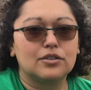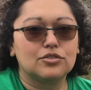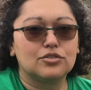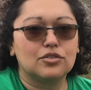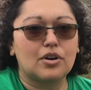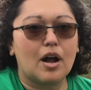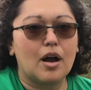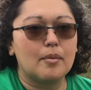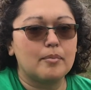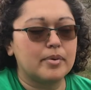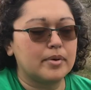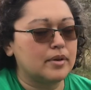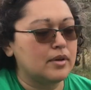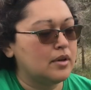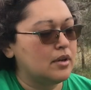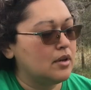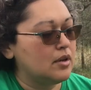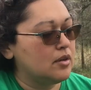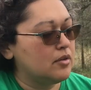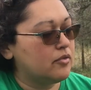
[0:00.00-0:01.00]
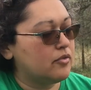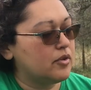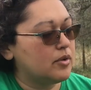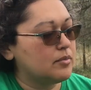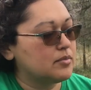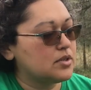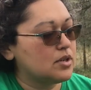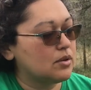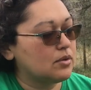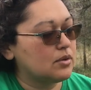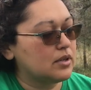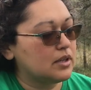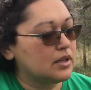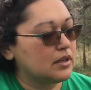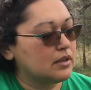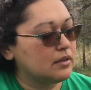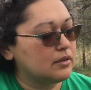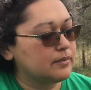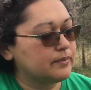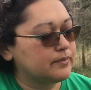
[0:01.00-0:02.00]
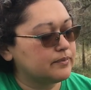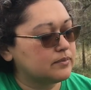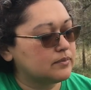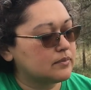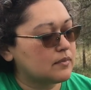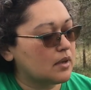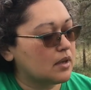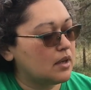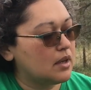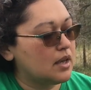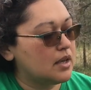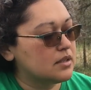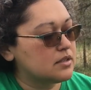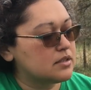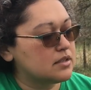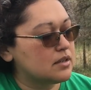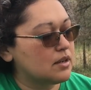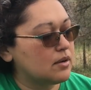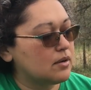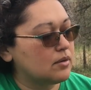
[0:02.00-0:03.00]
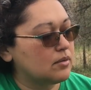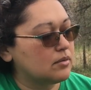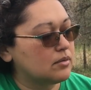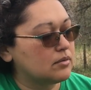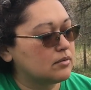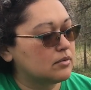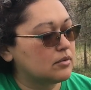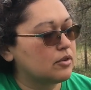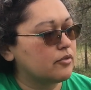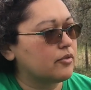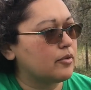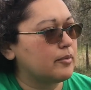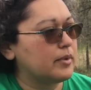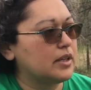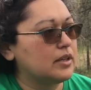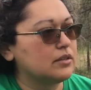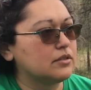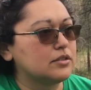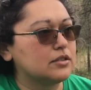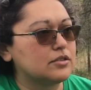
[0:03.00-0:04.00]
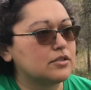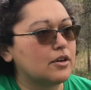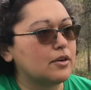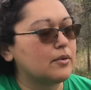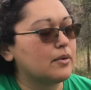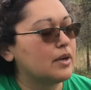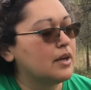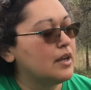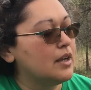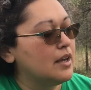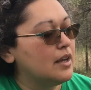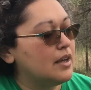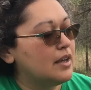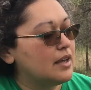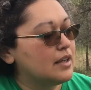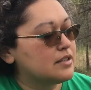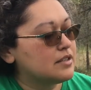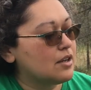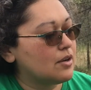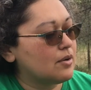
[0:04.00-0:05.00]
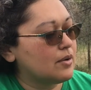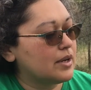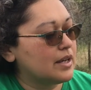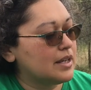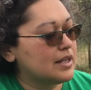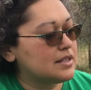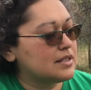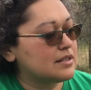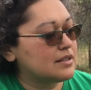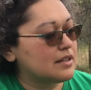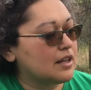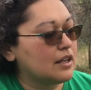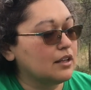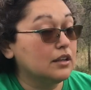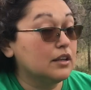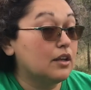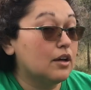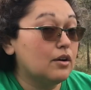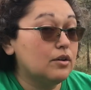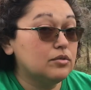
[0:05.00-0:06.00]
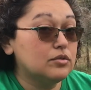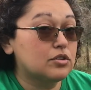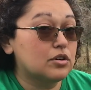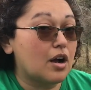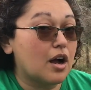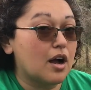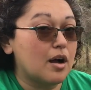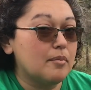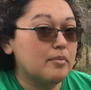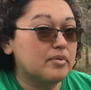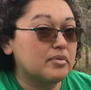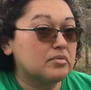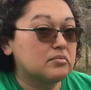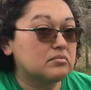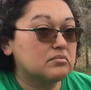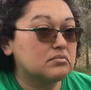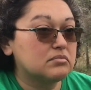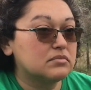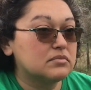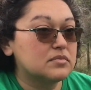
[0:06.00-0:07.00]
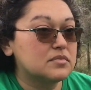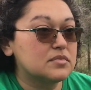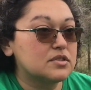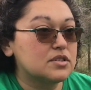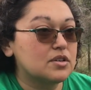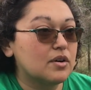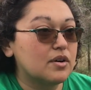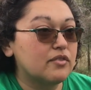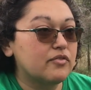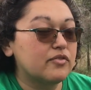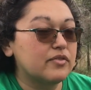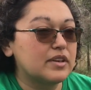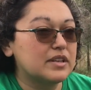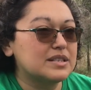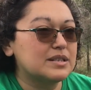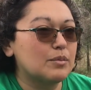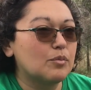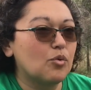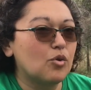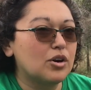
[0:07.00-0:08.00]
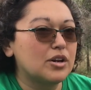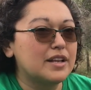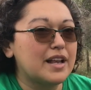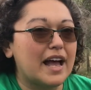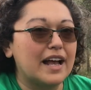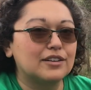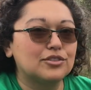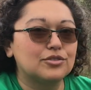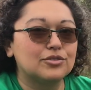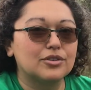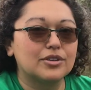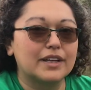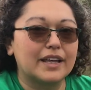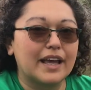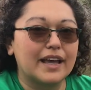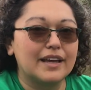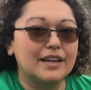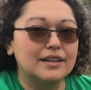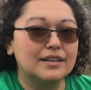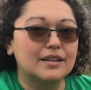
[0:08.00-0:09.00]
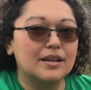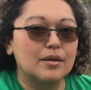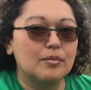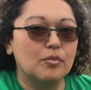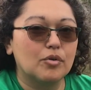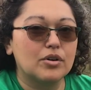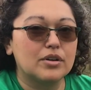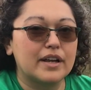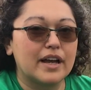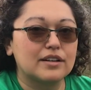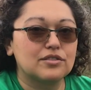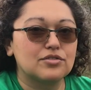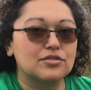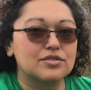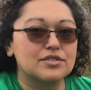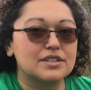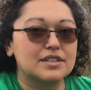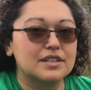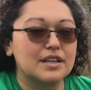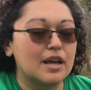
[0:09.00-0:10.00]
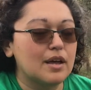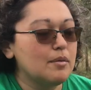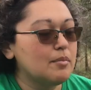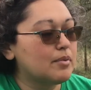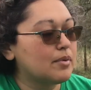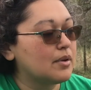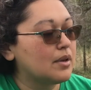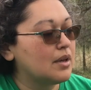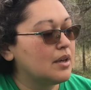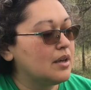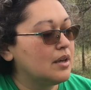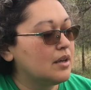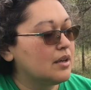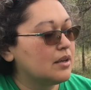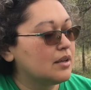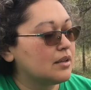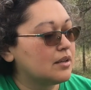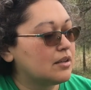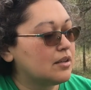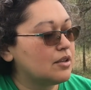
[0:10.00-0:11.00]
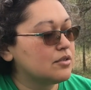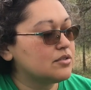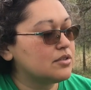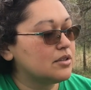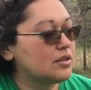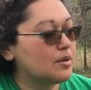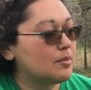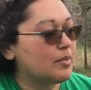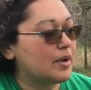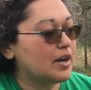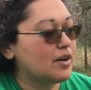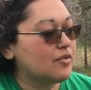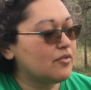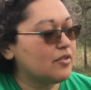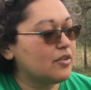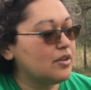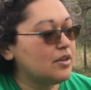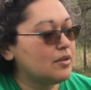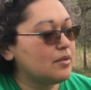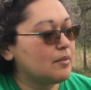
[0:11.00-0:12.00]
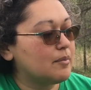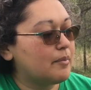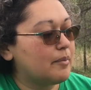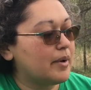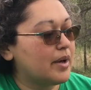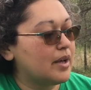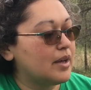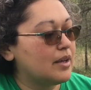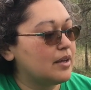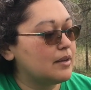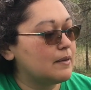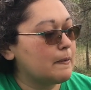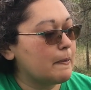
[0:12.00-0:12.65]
drop from toe to heel, and so, or from heel to toe. So it's a low drop, so it's a more natural gait, a more natural step, closer to barefoot, but